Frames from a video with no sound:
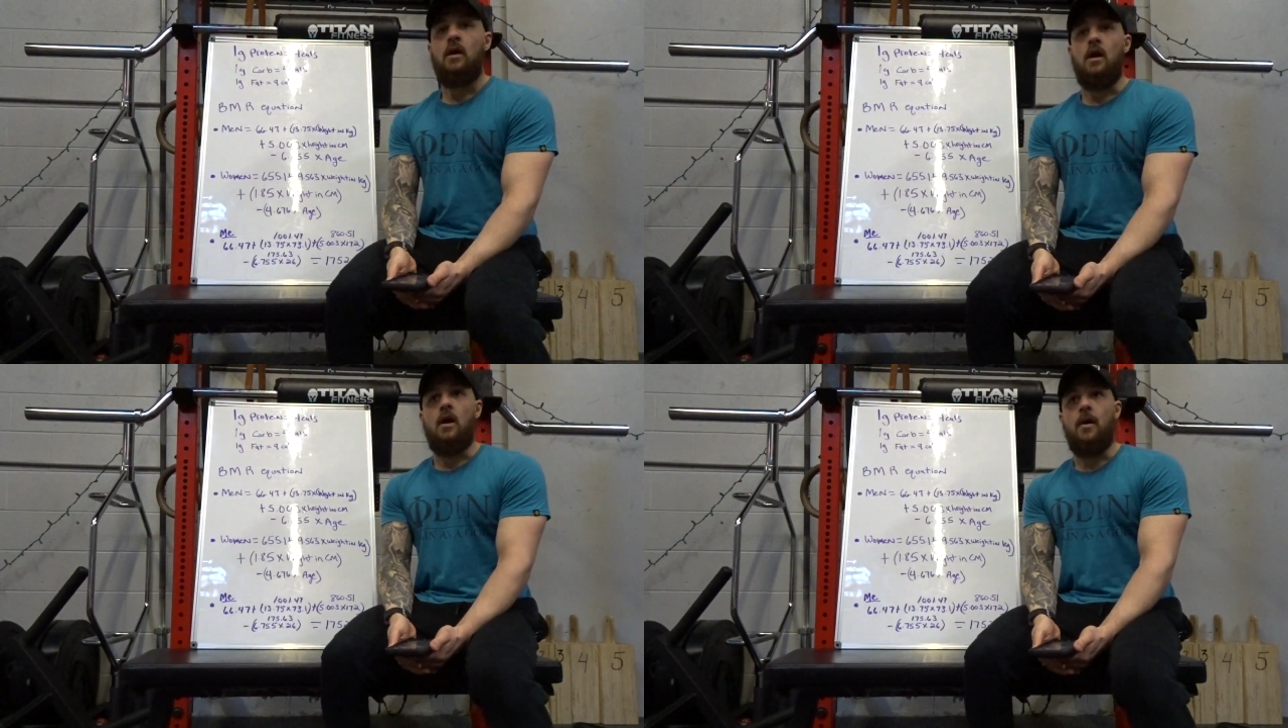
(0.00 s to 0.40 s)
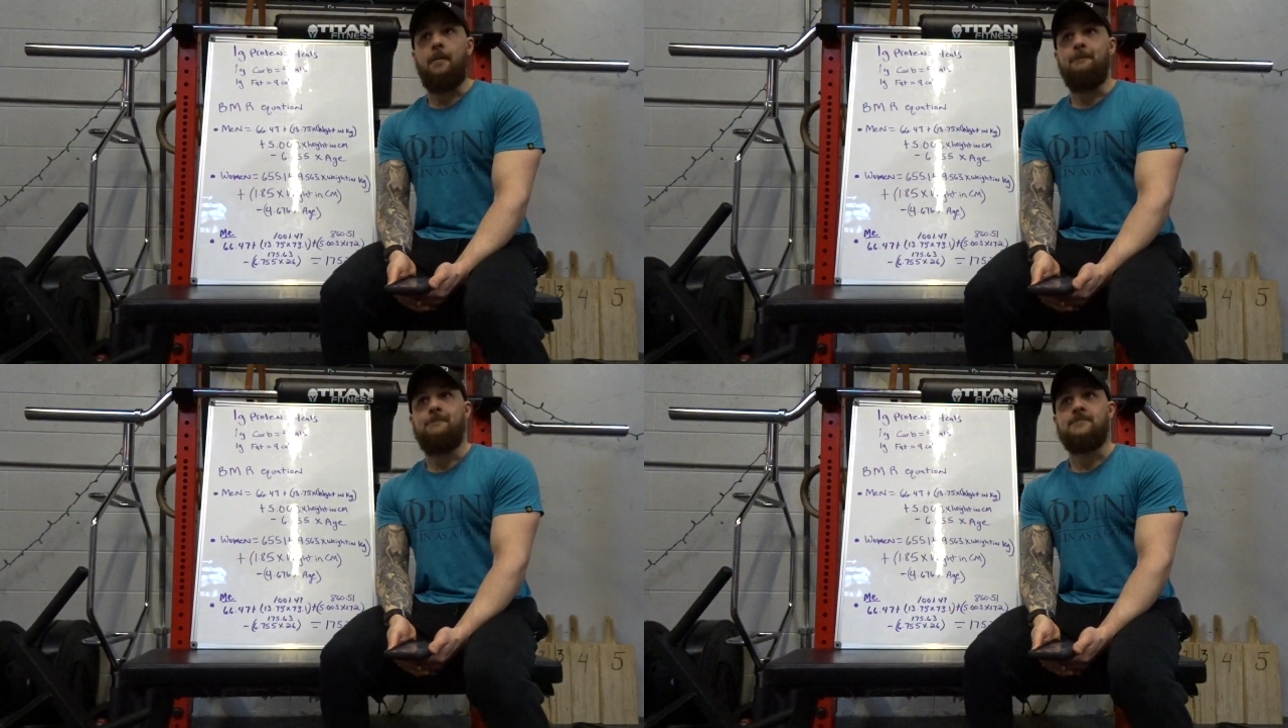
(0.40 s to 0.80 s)

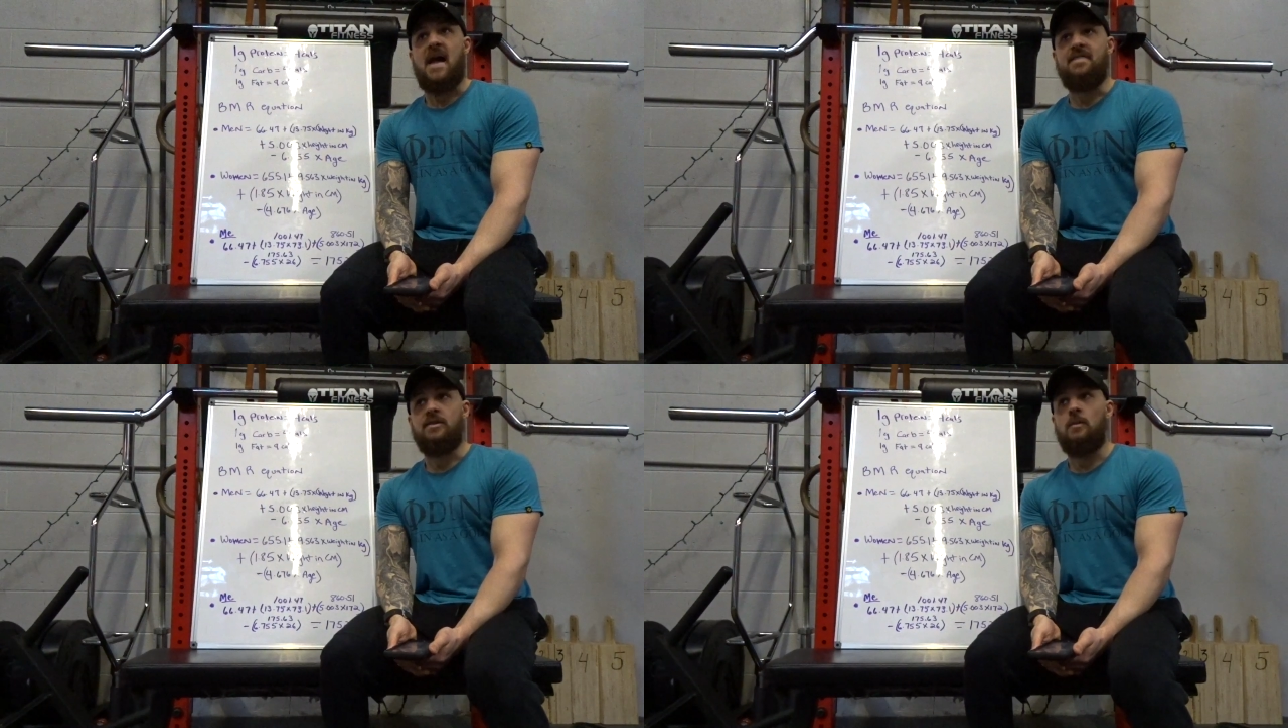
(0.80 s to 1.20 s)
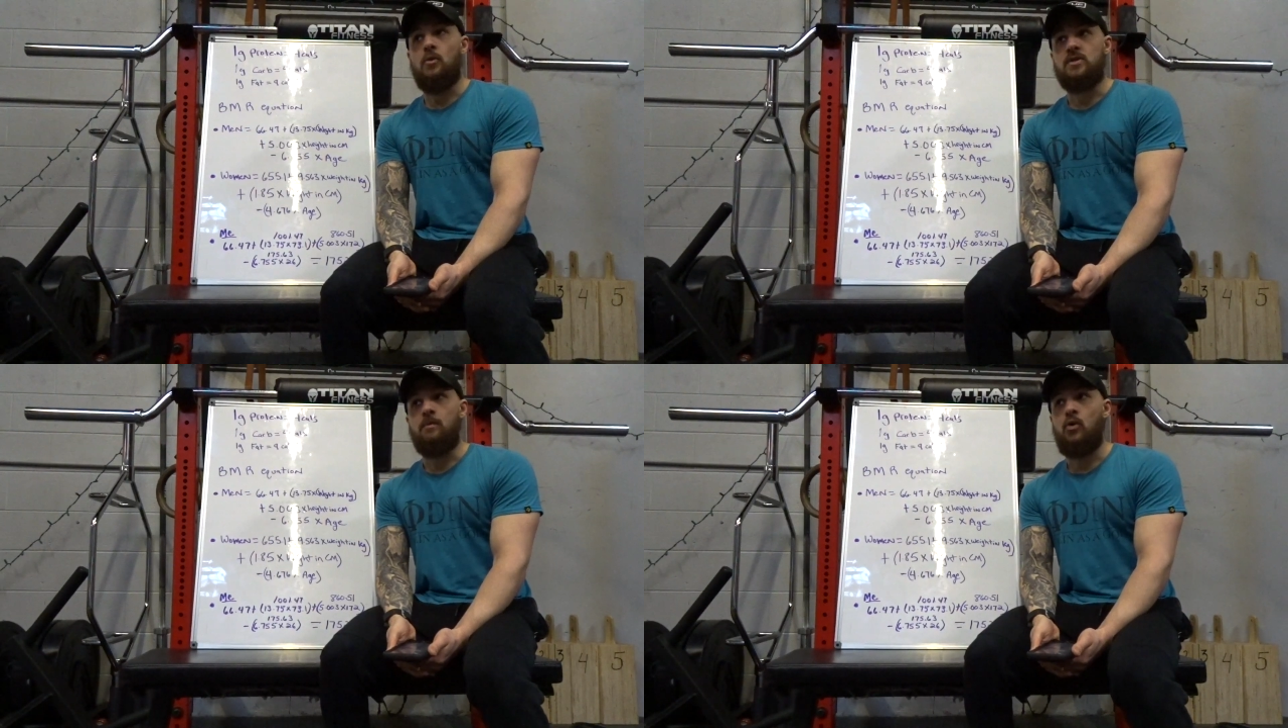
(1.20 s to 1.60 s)
I think the
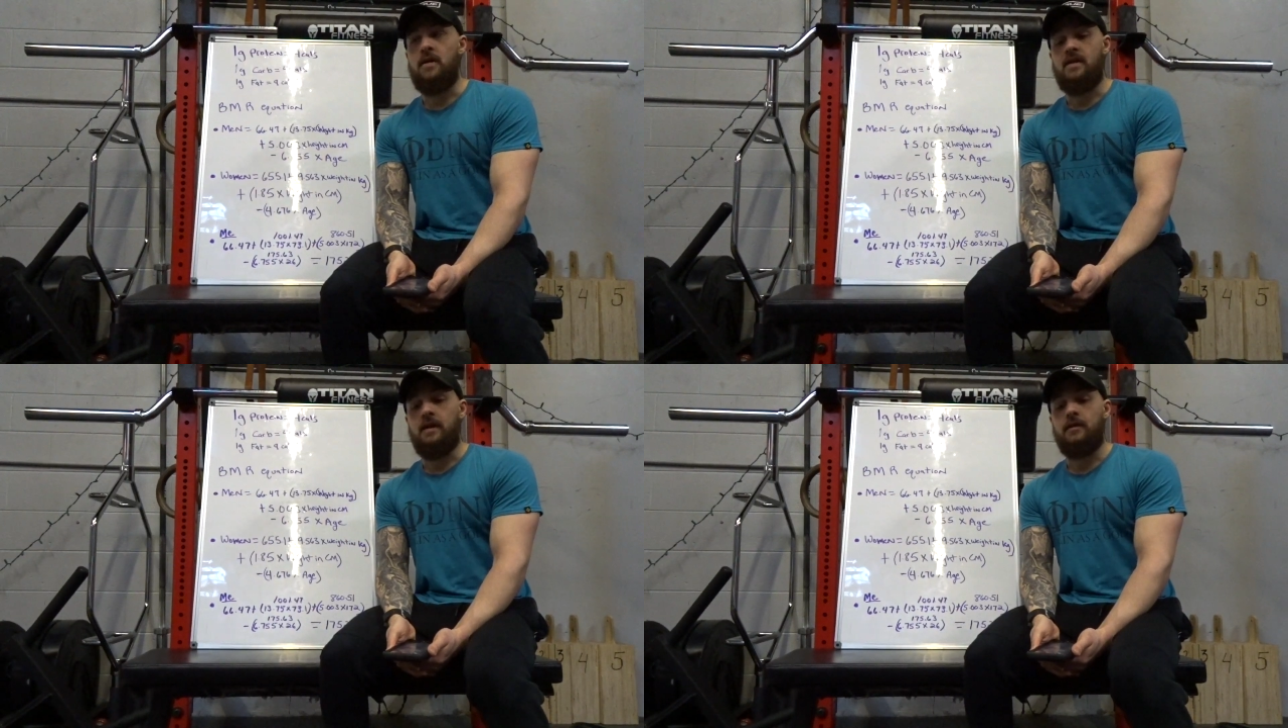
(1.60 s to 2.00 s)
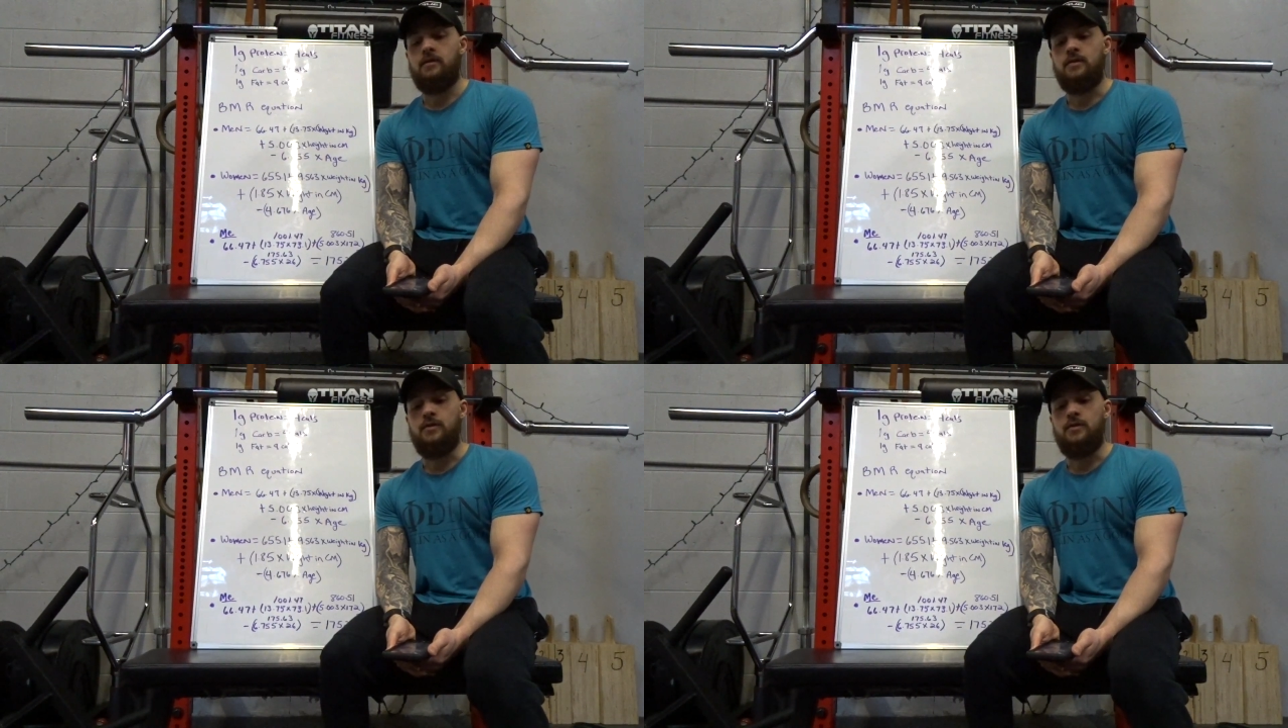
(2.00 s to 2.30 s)
most important thing to